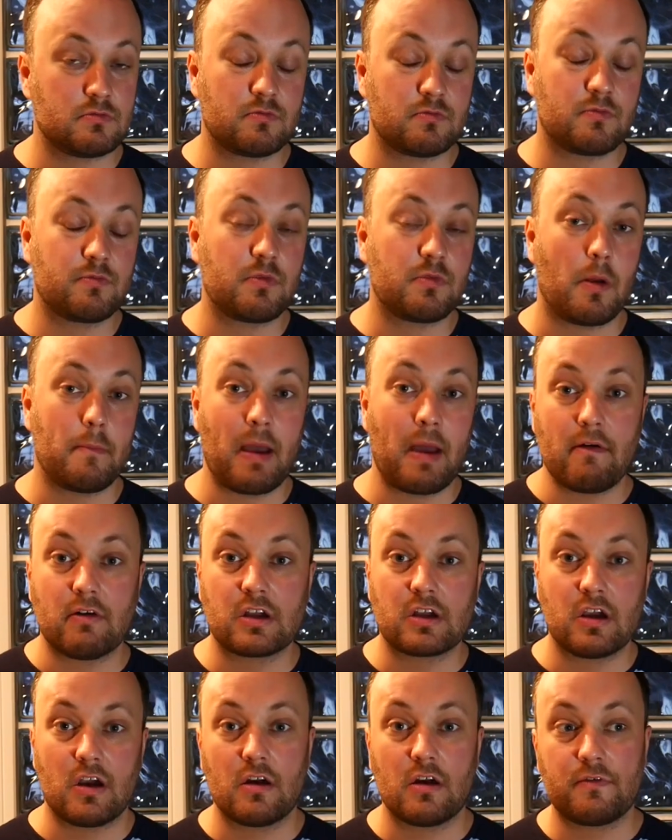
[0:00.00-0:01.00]
in
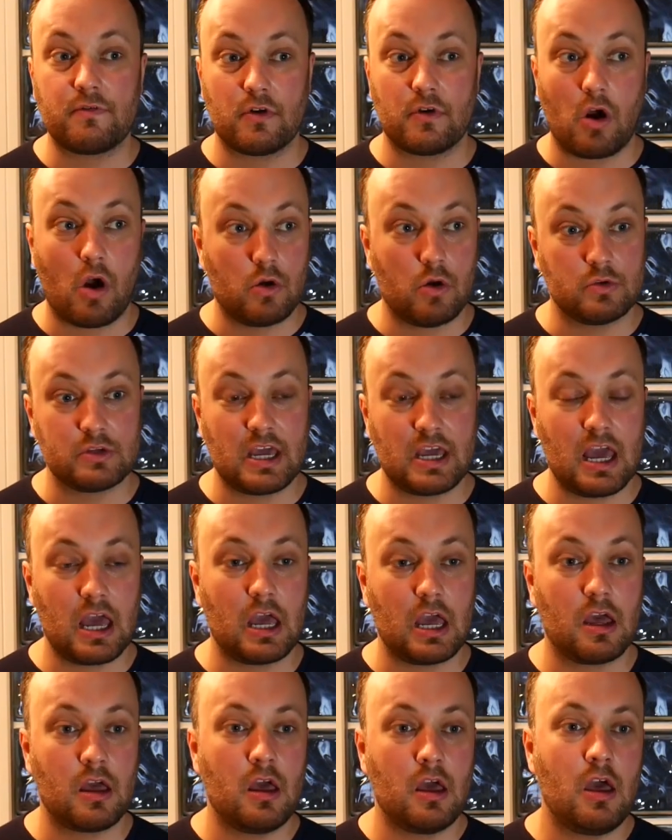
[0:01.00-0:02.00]
America for a
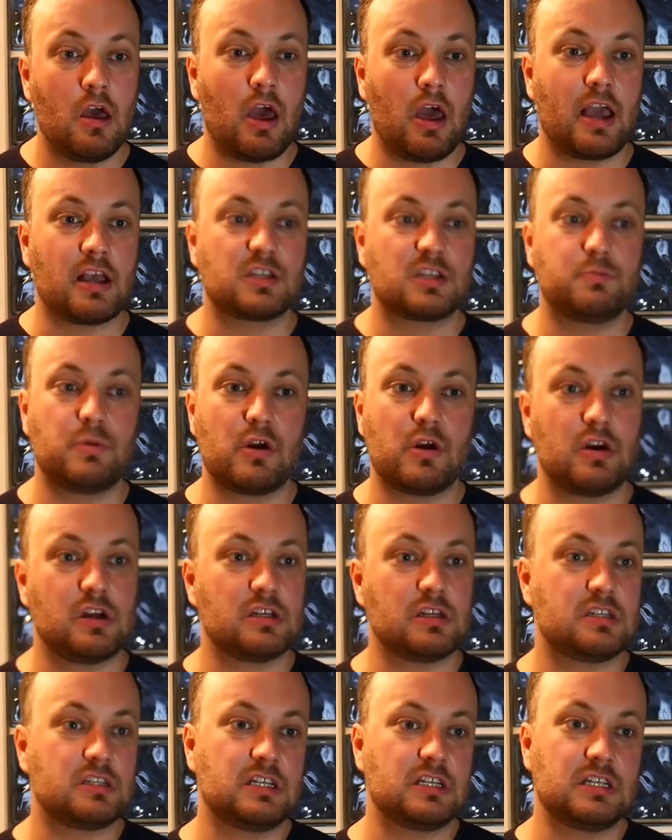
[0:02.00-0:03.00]
whole year,
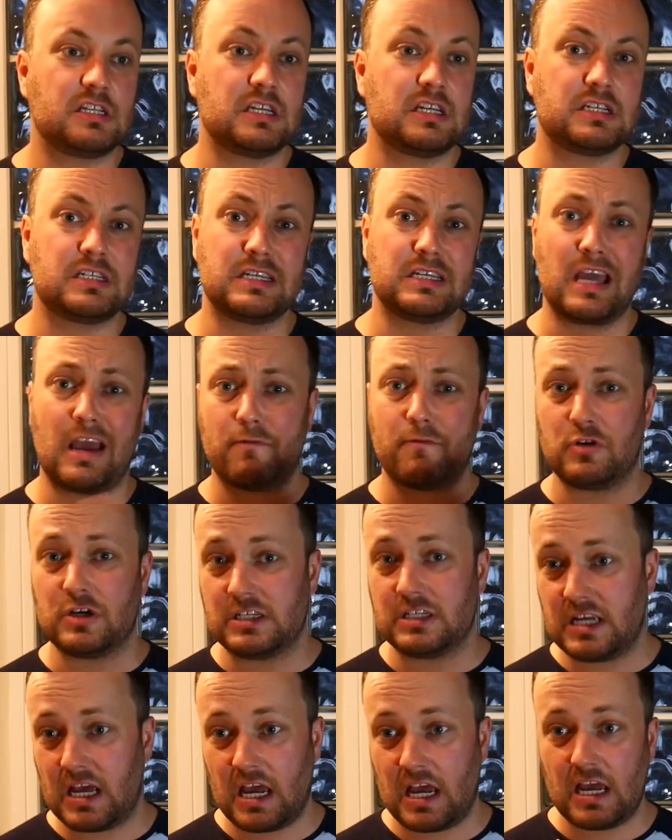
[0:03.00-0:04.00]
experiencing Disney
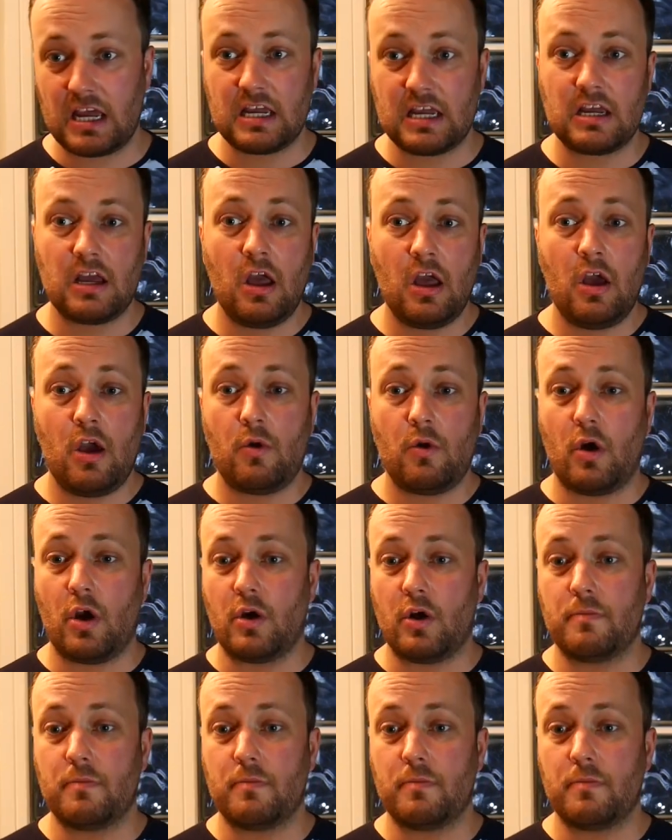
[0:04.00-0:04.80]
every day,